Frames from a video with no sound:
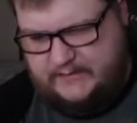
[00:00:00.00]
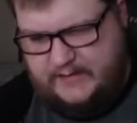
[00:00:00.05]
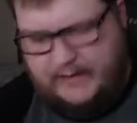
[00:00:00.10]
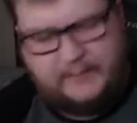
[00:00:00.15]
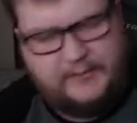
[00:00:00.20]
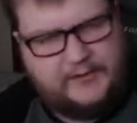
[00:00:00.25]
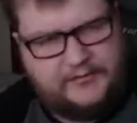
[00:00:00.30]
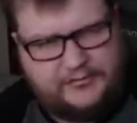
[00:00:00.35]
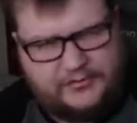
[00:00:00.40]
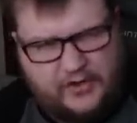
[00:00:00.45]
I
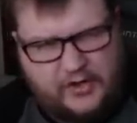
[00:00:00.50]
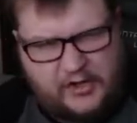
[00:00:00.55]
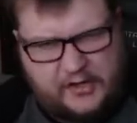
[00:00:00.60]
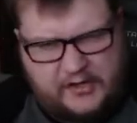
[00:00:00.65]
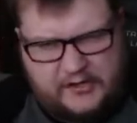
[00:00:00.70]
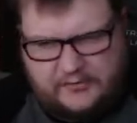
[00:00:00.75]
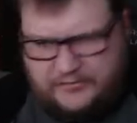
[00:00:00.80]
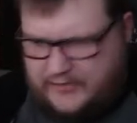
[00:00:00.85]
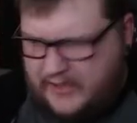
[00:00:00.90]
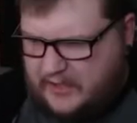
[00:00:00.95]
mean
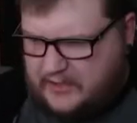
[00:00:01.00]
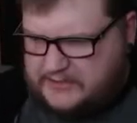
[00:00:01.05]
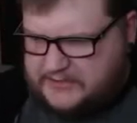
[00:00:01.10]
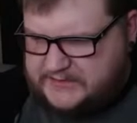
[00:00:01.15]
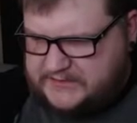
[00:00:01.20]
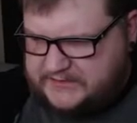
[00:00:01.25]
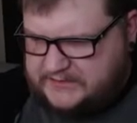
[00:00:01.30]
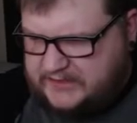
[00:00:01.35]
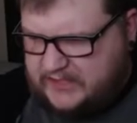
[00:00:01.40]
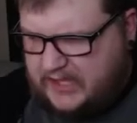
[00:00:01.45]
thirty
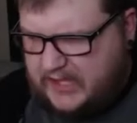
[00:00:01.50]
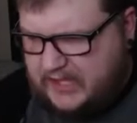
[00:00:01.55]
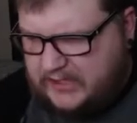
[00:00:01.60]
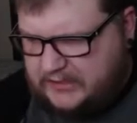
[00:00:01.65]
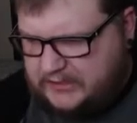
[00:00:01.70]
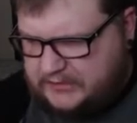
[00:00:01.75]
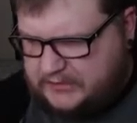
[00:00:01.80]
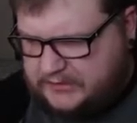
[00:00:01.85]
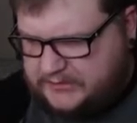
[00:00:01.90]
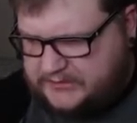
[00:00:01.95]
thousand
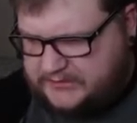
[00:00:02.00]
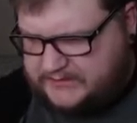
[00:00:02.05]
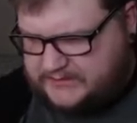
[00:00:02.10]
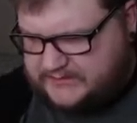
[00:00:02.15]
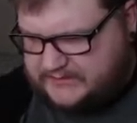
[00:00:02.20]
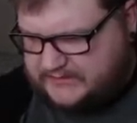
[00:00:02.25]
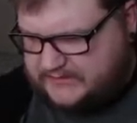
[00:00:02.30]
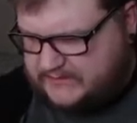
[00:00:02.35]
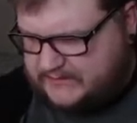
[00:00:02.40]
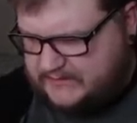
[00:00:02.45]

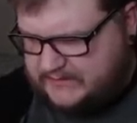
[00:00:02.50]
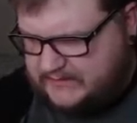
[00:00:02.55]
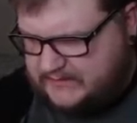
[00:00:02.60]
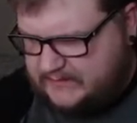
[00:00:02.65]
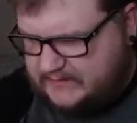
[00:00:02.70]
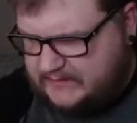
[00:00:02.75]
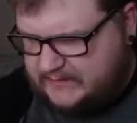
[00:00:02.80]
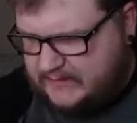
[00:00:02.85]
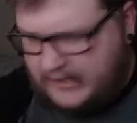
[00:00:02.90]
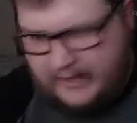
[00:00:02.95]
dollars.
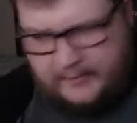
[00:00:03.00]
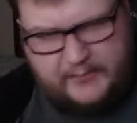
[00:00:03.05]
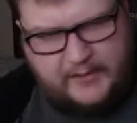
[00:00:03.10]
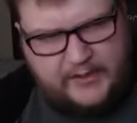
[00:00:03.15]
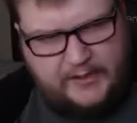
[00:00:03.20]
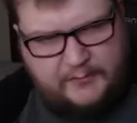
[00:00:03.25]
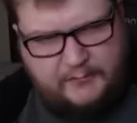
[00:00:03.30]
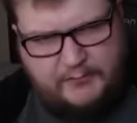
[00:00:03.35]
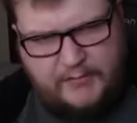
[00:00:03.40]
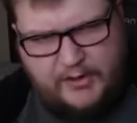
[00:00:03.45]
I
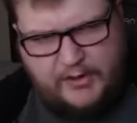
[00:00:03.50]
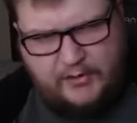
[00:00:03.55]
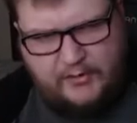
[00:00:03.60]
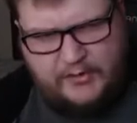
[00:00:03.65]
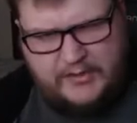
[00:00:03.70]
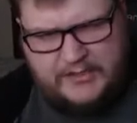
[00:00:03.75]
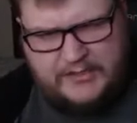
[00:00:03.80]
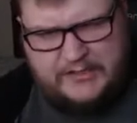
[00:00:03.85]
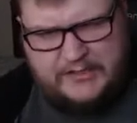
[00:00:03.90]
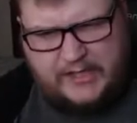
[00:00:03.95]
mean a
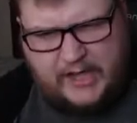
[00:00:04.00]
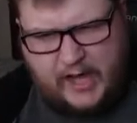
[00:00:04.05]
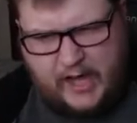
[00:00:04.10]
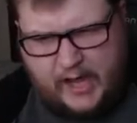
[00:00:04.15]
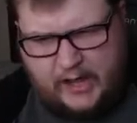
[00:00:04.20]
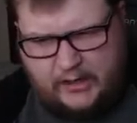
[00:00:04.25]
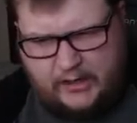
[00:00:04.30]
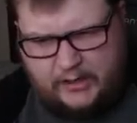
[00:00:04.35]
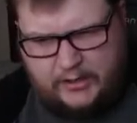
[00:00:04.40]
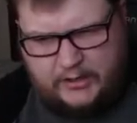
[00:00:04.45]
million
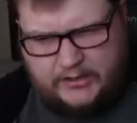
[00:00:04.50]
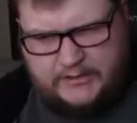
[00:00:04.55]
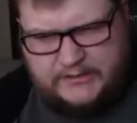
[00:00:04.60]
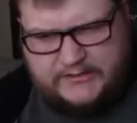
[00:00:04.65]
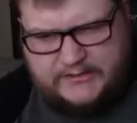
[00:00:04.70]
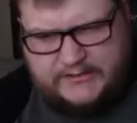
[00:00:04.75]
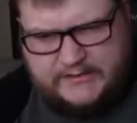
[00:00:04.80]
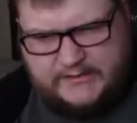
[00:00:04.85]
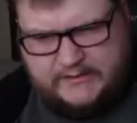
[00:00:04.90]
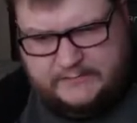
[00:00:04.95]

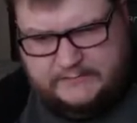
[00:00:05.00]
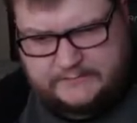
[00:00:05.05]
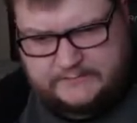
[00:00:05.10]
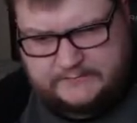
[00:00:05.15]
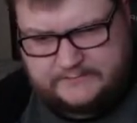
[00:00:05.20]
dollars.